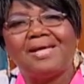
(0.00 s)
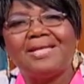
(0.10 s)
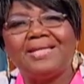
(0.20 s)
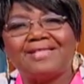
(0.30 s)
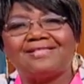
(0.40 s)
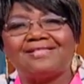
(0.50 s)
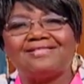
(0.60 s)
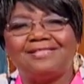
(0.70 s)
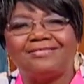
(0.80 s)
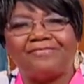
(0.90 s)
Let us
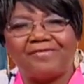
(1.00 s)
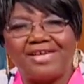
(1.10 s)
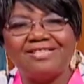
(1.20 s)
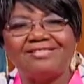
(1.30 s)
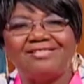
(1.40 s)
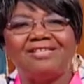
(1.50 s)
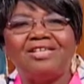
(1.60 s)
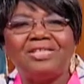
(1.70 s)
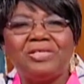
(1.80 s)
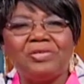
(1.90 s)
defend
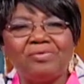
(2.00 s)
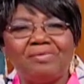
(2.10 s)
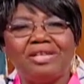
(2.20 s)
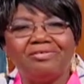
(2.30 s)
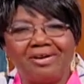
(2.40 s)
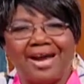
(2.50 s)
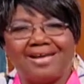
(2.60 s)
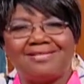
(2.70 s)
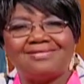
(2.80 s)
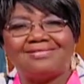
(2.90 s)
human
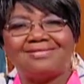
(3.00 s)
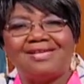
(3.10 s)
rights,